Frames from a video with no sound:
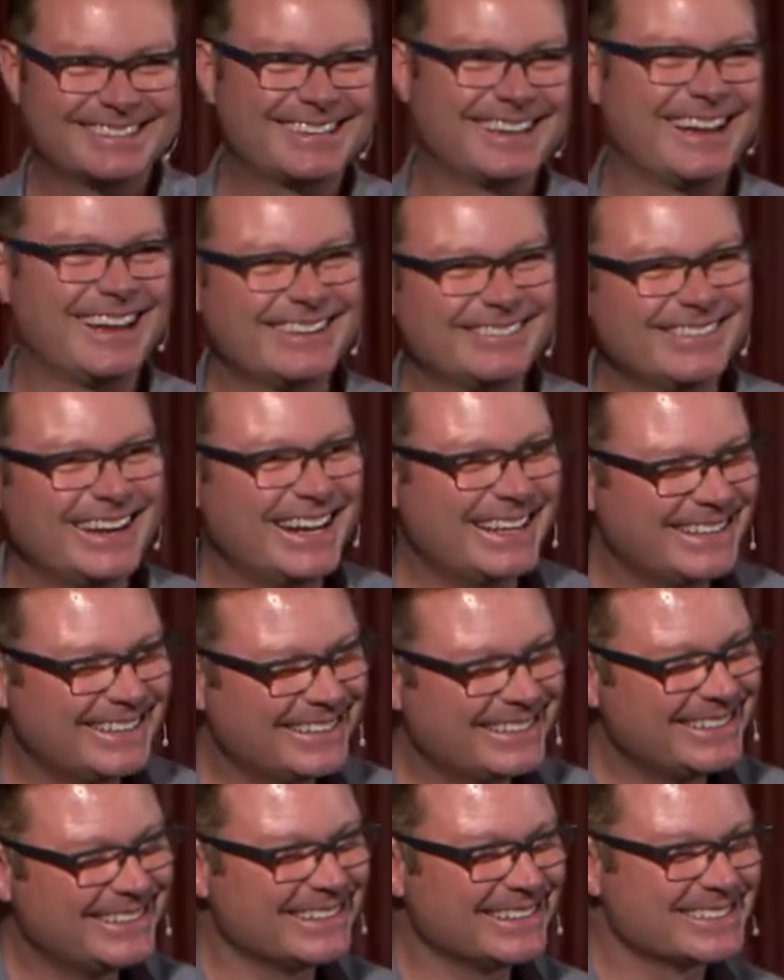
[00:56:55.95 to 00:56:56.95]
it's like, my
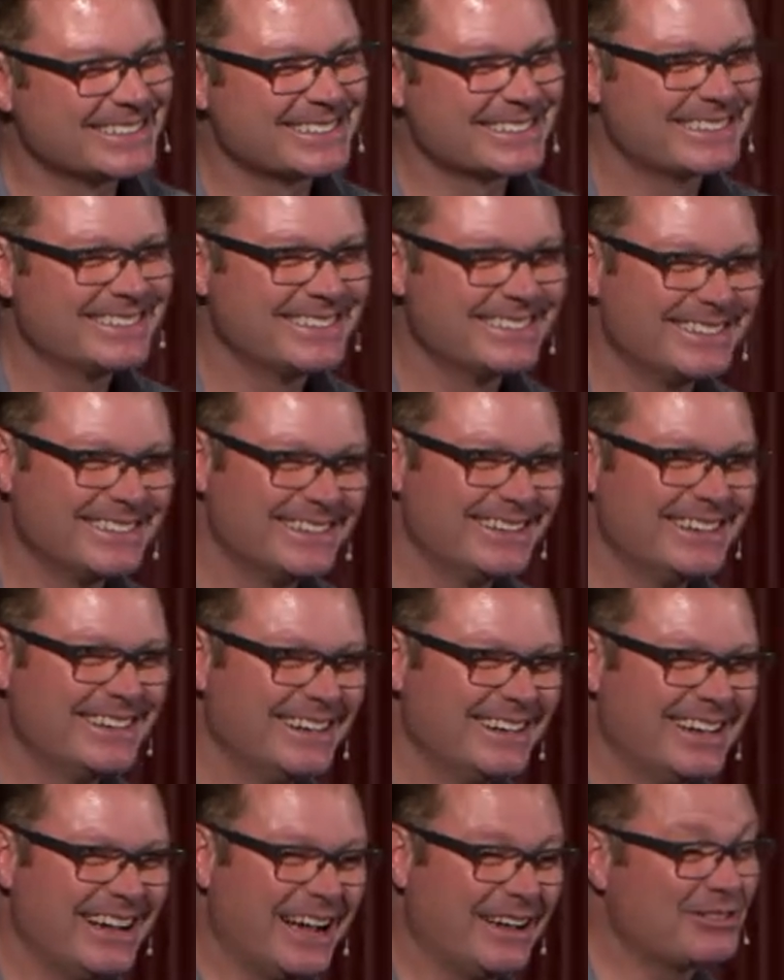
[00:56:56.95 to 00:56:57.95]
goodness.
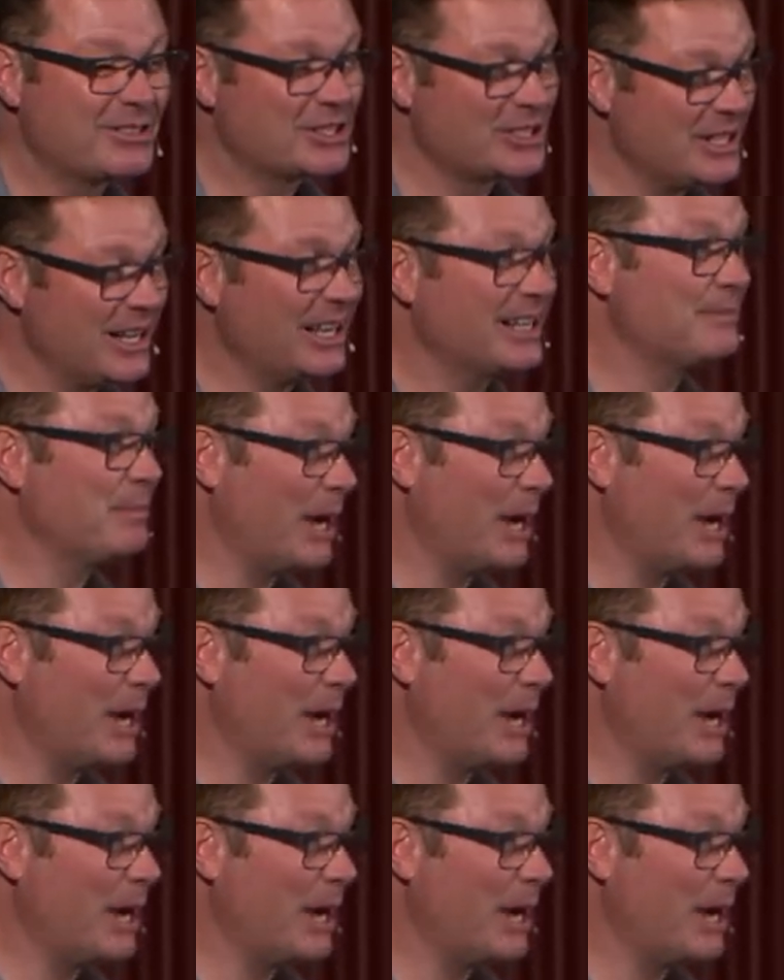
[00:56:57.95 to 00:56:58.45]
I've snuck